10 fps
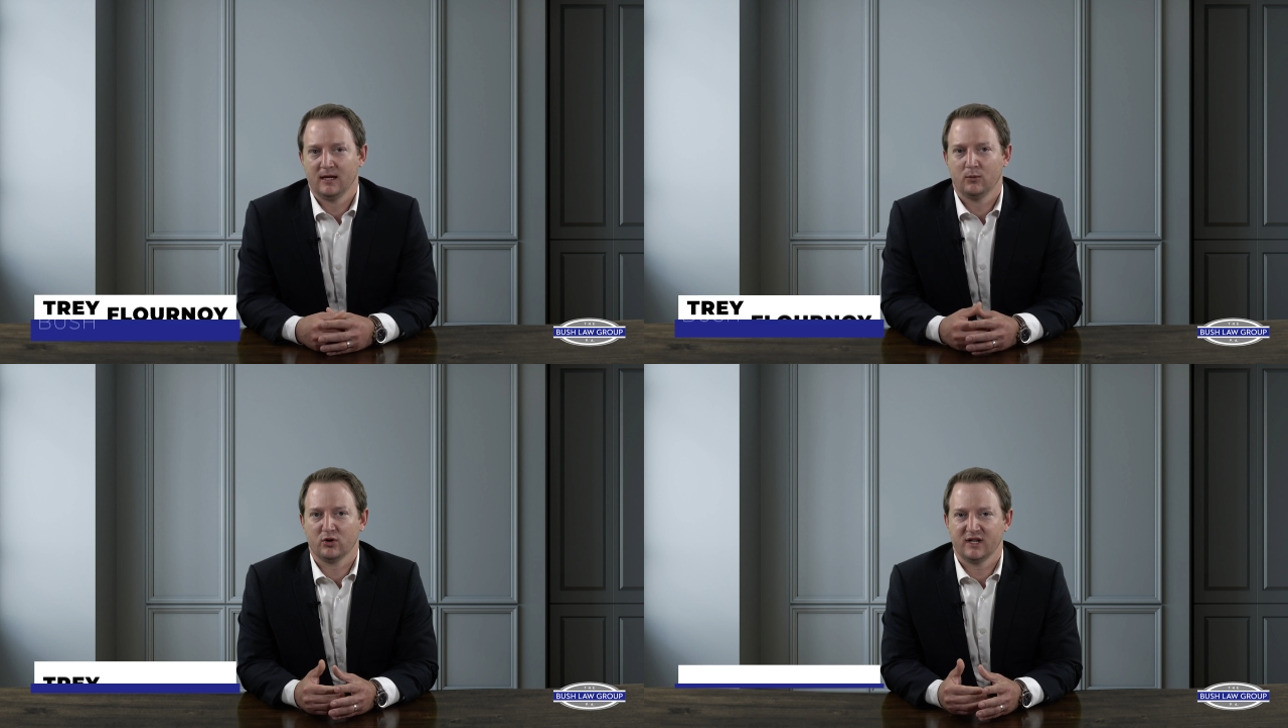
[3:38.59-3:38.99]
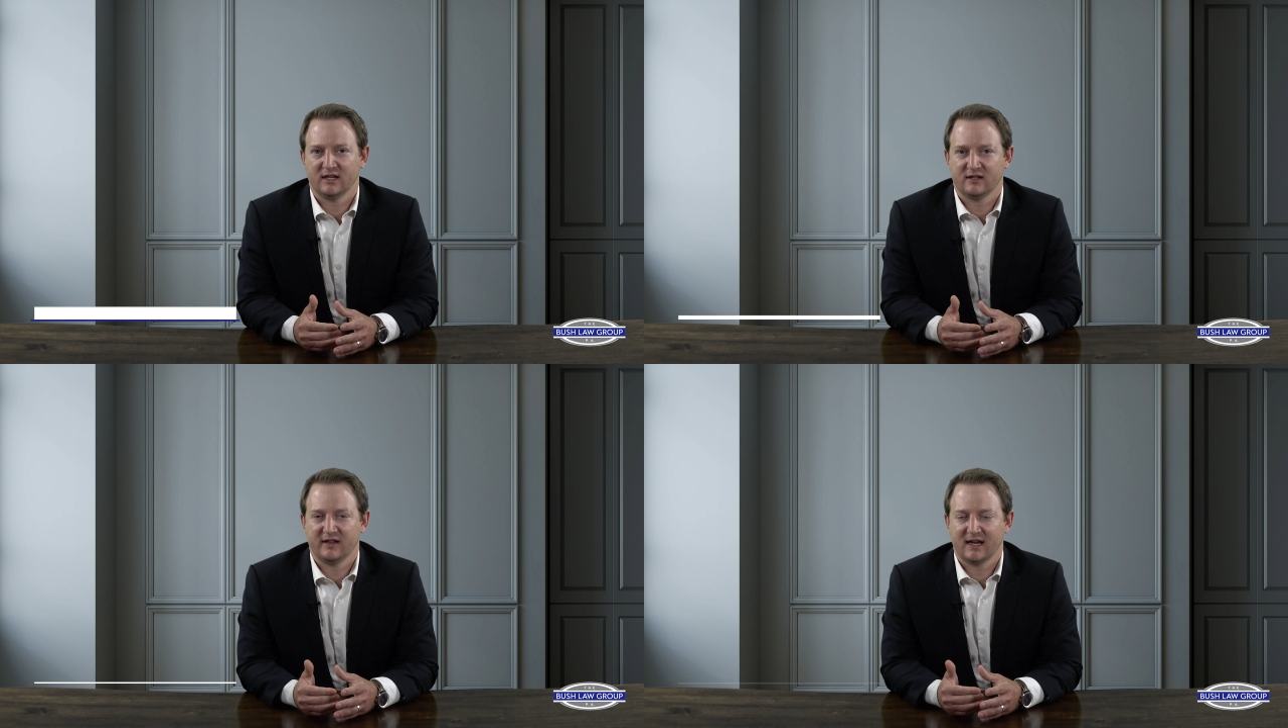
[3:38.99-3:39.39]
And we'll get
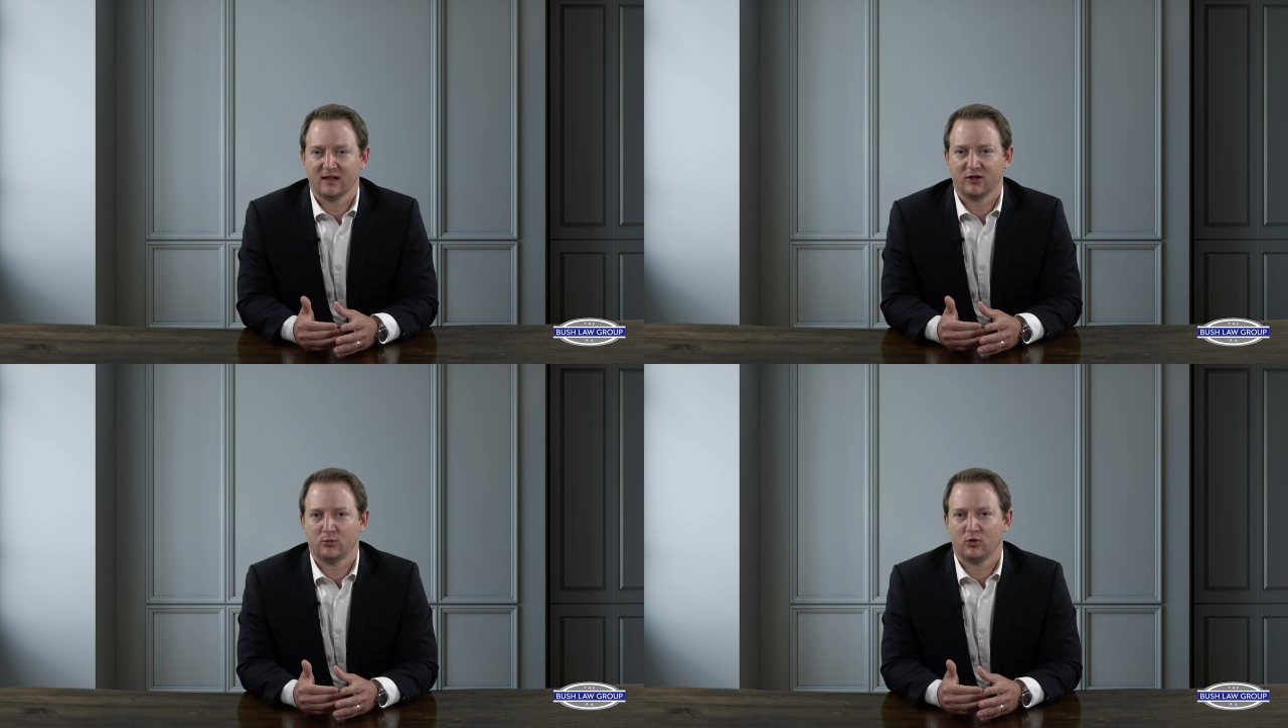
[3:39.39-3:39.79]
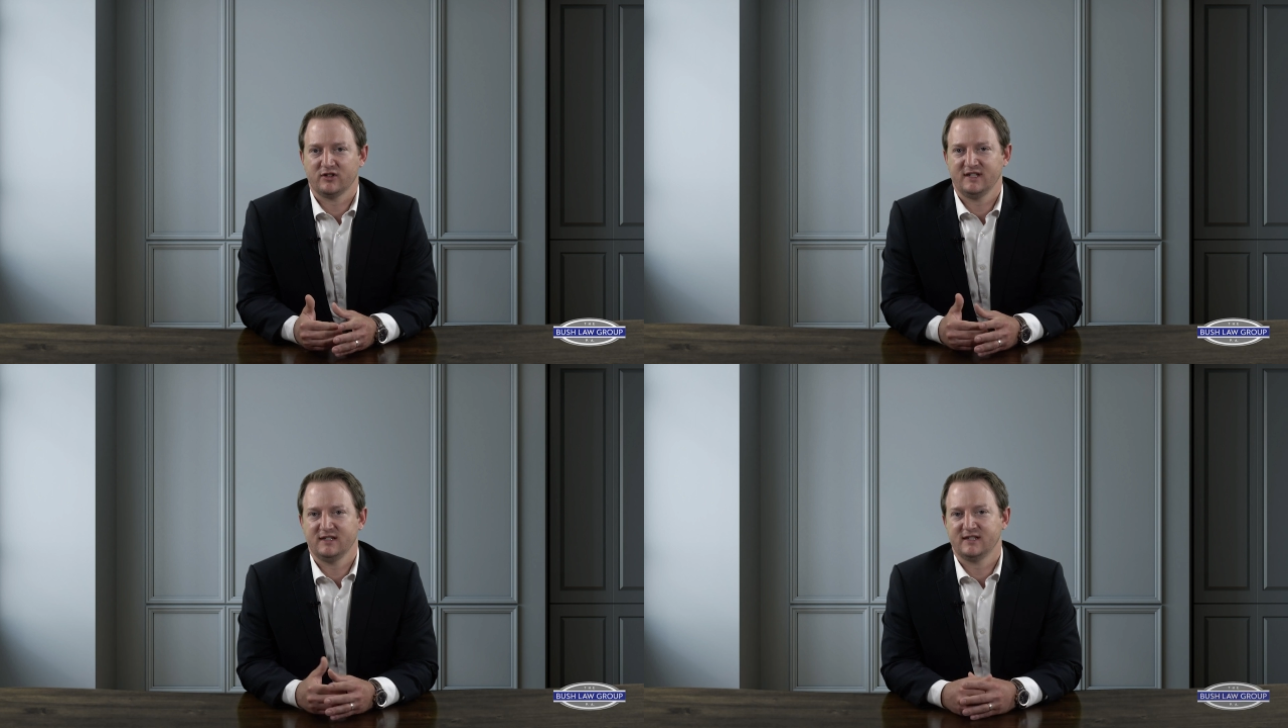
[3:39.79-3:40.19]
into that in a little more
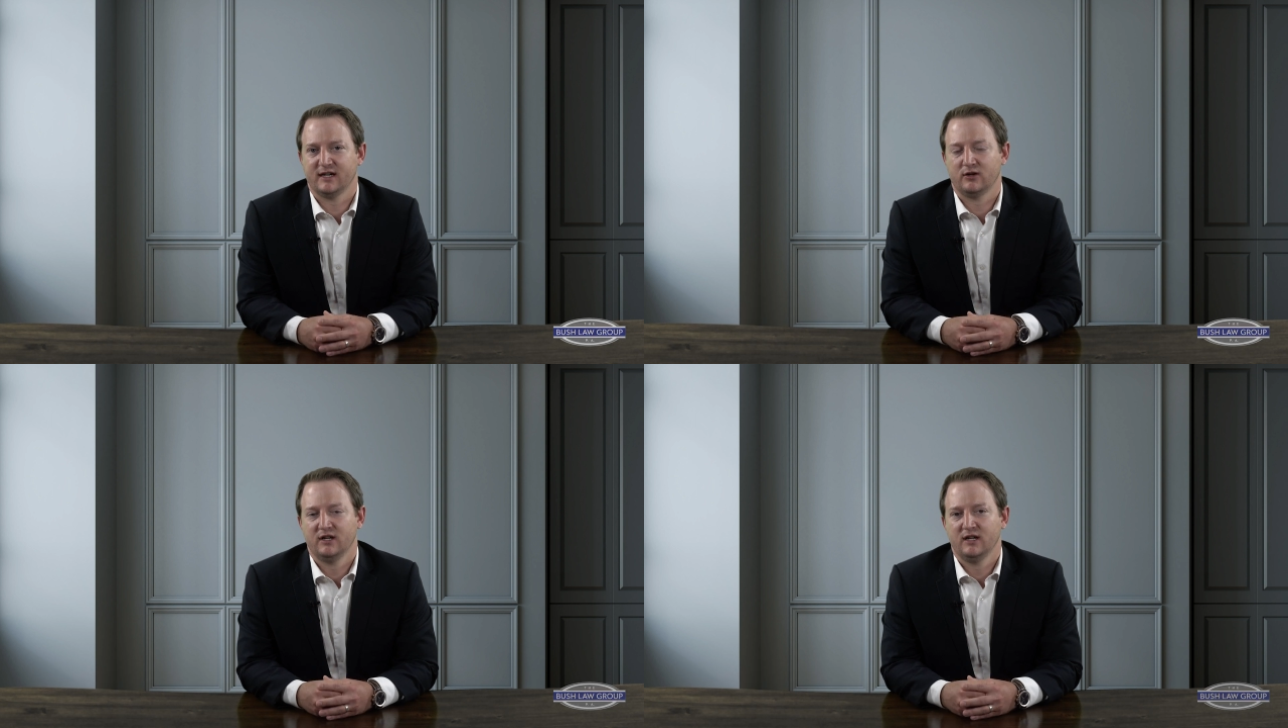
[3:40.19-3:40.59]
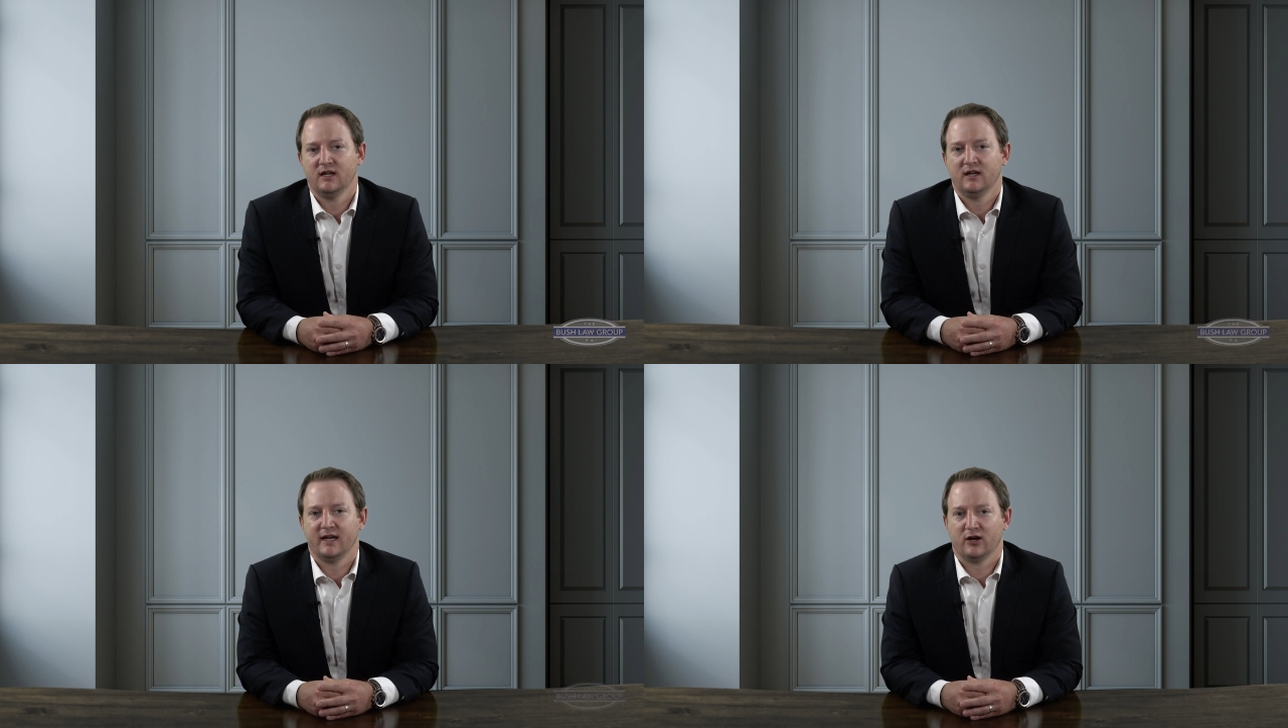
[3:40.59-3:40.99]
detail
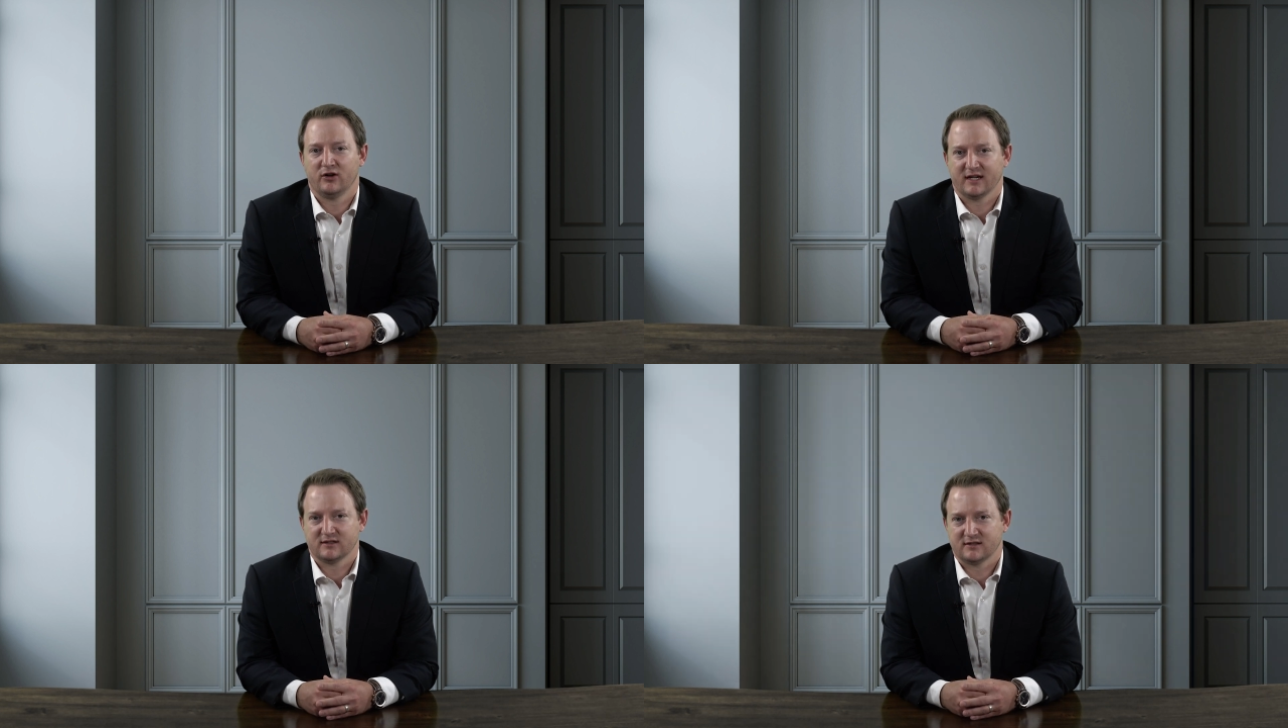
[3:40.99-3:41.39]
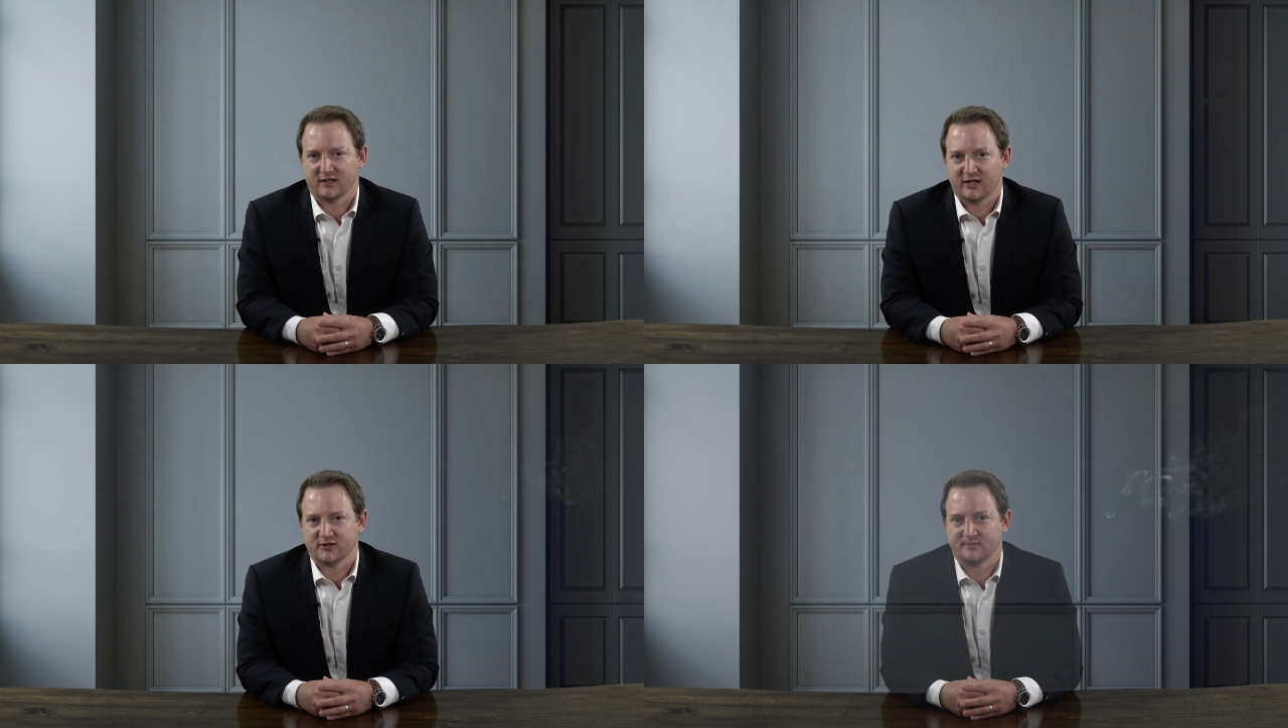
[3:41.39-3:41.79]
in our next
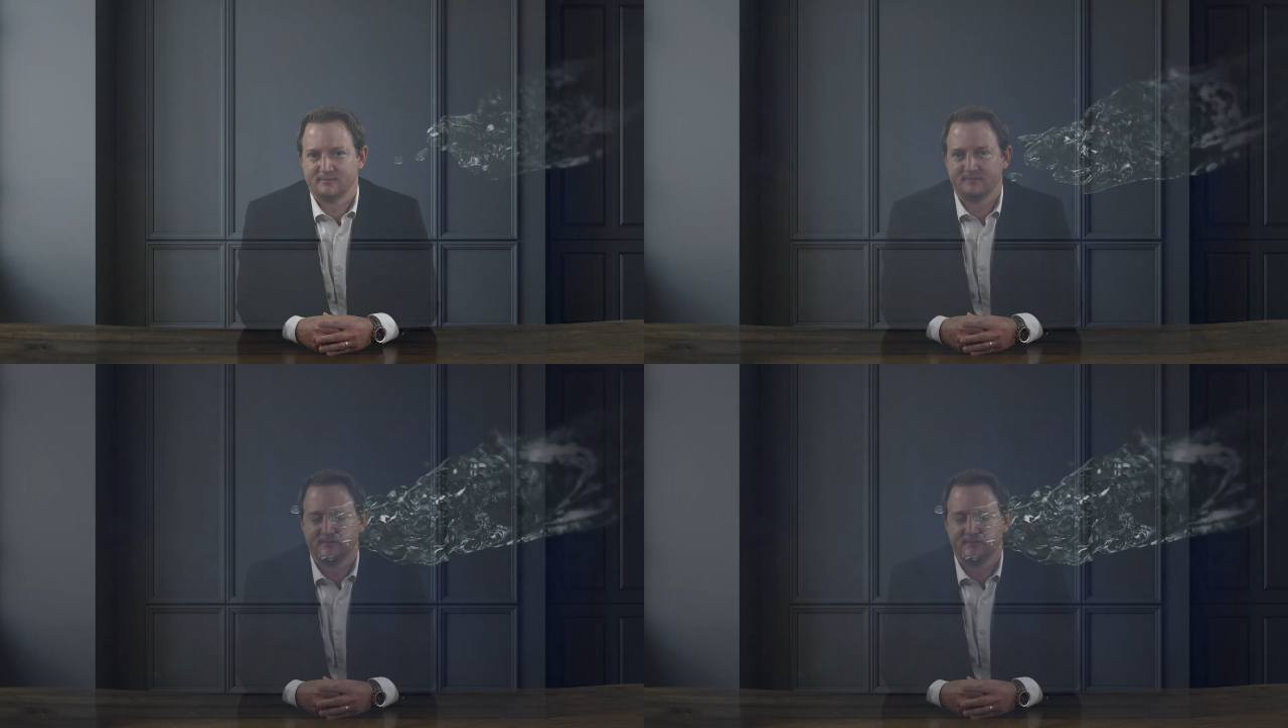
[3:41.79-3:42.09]
discussion.